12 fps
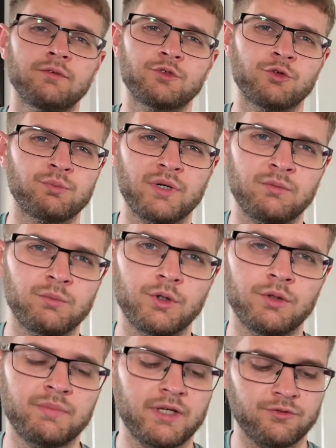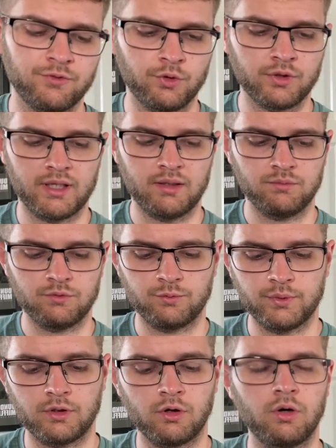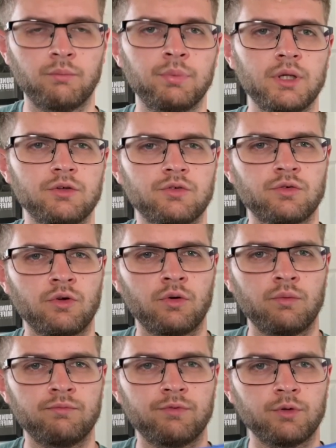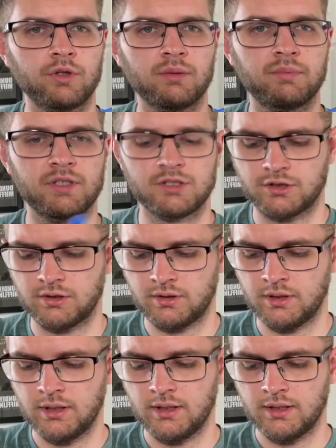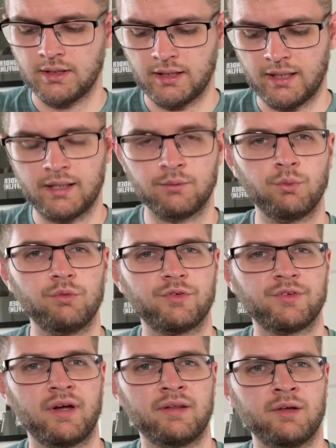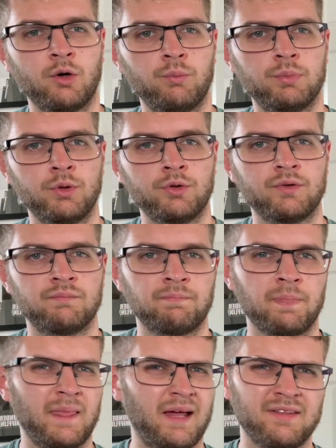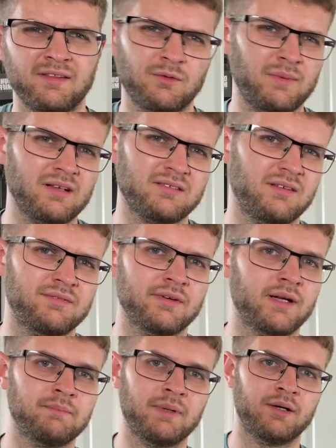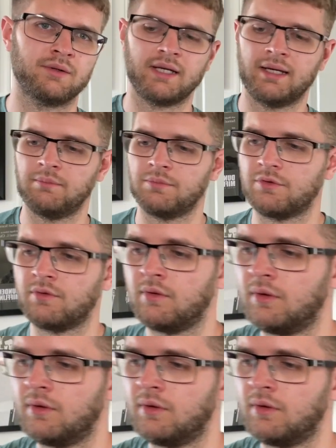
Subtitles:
just bread and butter PS4 games. We got Bulletstorm Full Clip Edition and Wolfenstein The Old Blood. I think they're about £7 or £8 games.